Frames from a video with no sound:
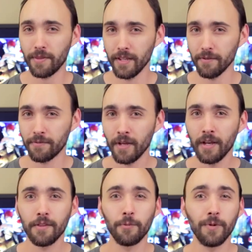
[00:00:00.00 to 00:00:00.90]
Thief,
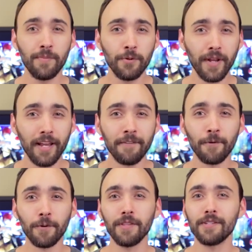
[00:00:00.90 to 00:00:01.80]
the reboot and
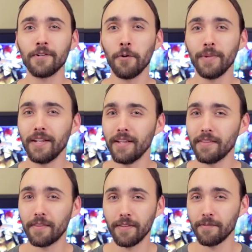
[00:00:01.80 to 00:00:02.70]
fourth installment
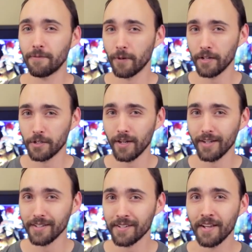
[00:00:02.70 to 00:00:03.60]
in the Thief
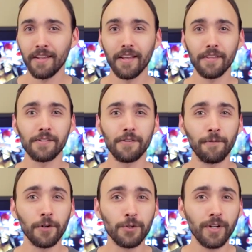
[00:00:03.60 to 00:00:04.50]
franchise. Now this is the
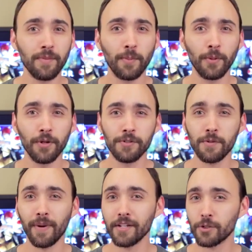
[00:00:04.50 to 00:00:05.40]
first one to be
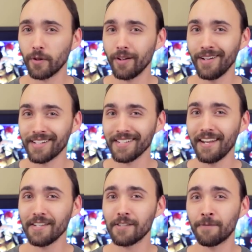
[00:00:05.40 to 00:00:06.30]
produced by Square Enix
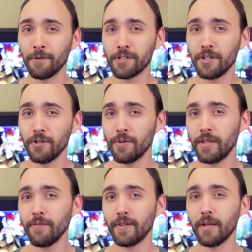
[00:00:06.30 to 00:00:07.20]
and is the first new
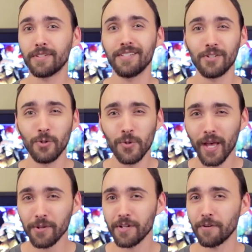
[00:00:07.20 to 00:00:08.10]
Thief game since
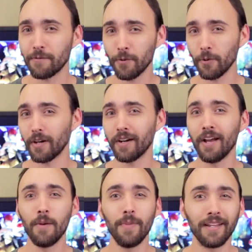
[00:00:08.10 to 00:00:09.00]
2004,
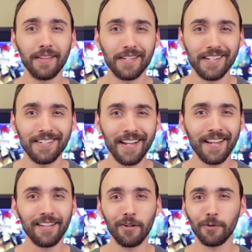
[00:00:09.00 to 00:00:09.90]
making this a
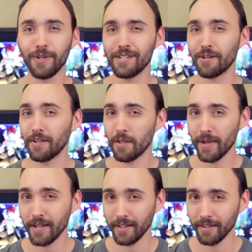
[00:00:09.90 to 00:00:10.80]
decade-long restart in the
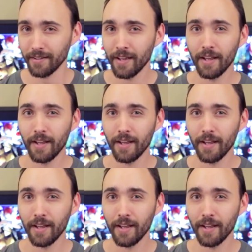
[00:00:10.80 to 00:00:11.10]
making.